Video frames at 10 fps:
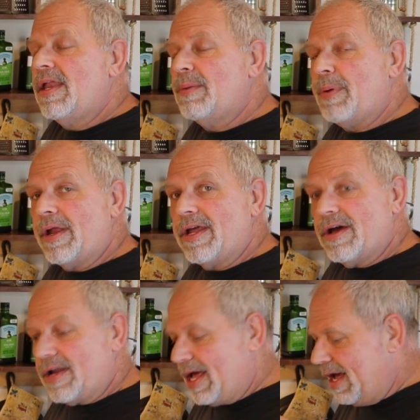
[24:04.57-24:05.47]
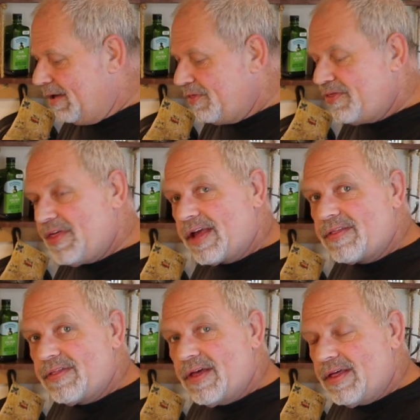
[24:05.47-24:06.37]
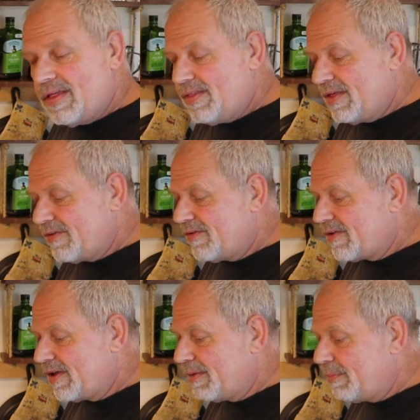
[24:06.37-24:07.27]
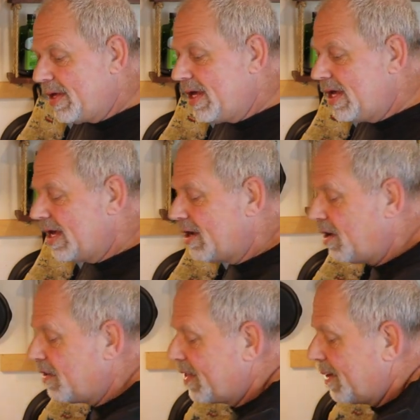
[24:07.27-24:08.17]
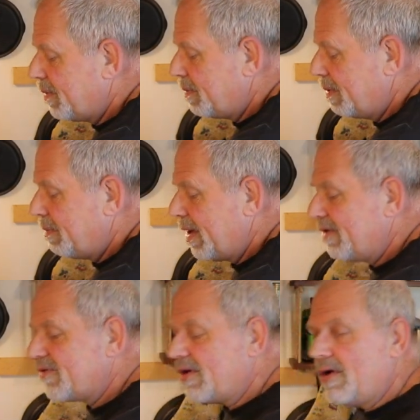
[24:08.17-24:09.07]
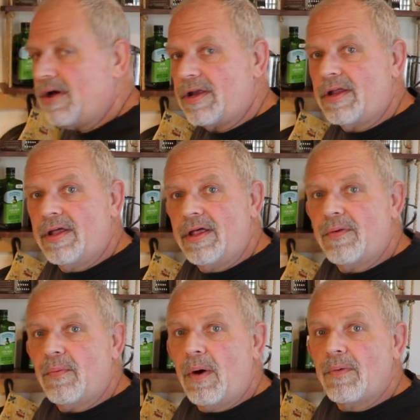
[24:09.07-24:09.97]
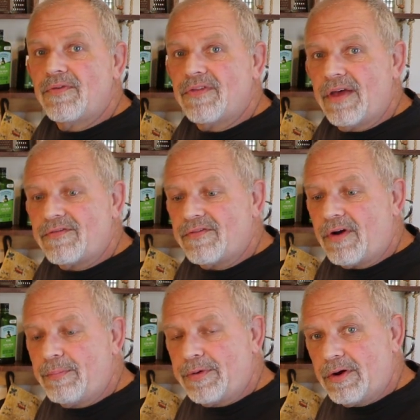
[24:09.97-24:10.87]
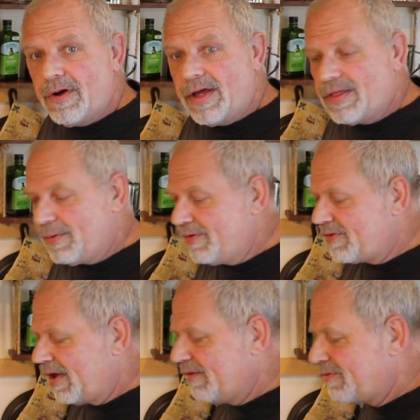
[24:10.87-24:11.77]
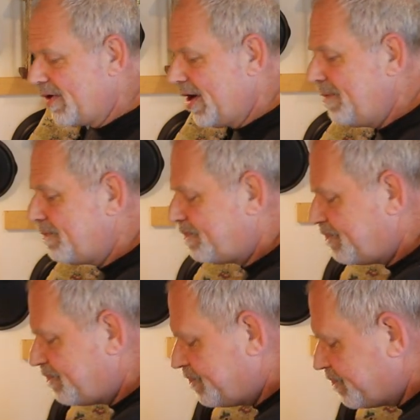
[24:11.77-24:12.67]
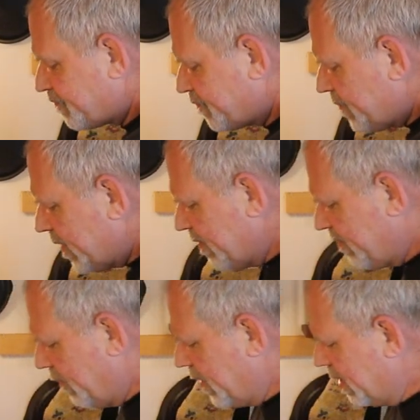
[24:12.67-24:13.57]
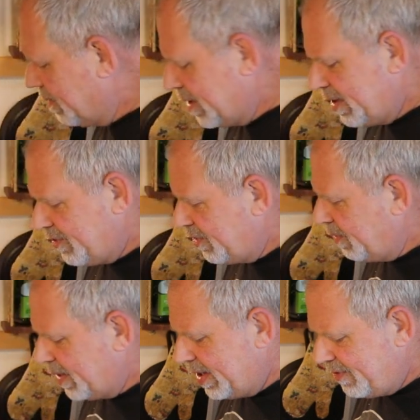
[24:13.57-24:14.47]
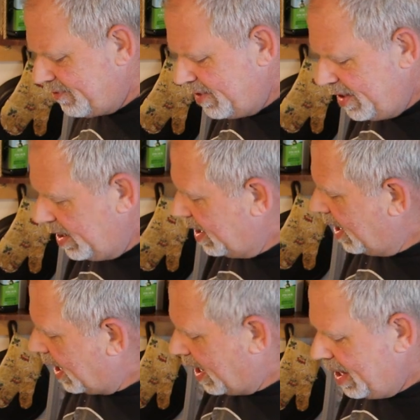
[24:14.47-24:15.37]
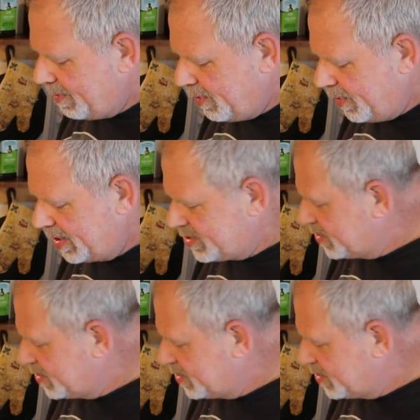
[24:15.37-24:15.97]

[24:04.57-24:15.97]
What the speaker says: depending on how thick this is going to be, and all that will be based on what was left of our puree that we saved, right? So what I'm going to do is I am going